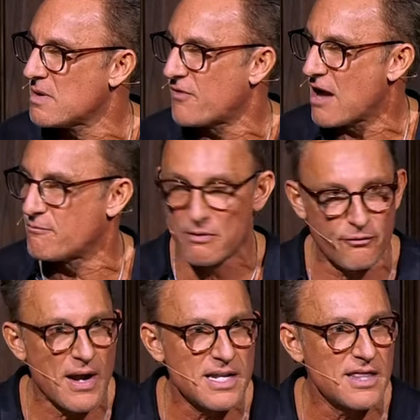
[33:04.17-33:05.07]
if I've
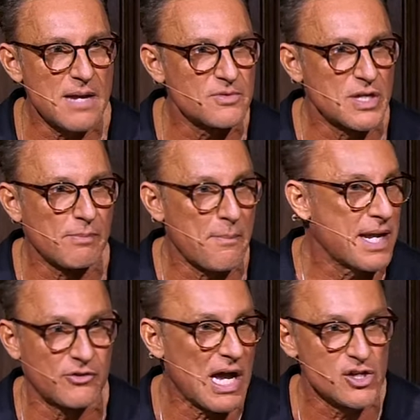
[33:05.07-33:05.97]
befriended them simply
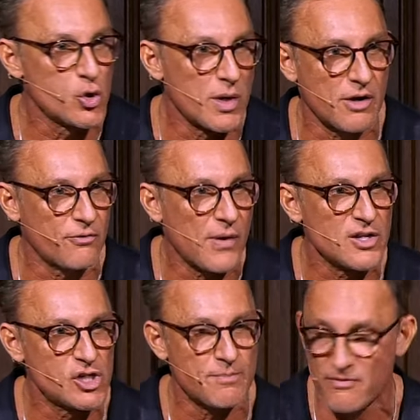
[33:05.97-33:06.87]
because I enjoy their friendship,